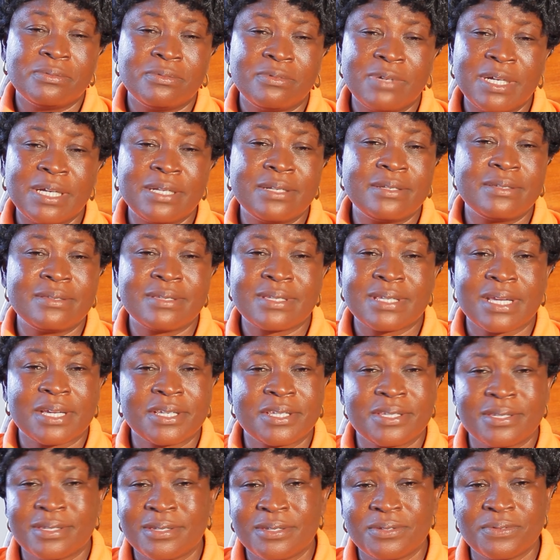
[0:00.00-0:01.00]
when
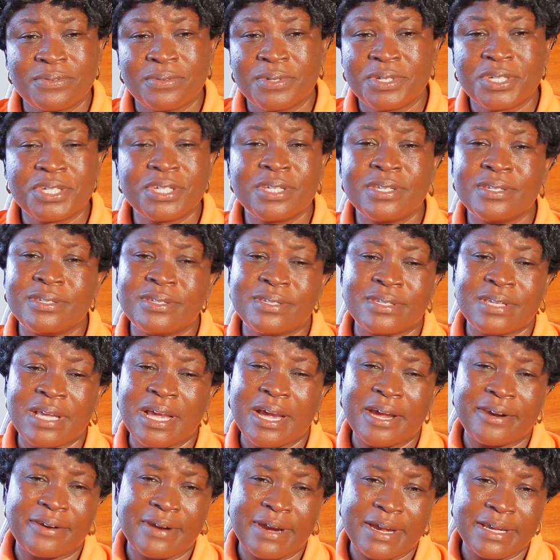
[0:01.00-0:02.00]
such situations
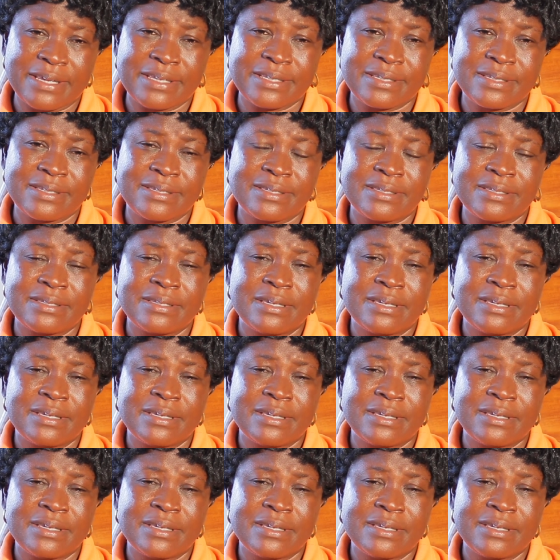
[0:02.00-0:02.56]
arise.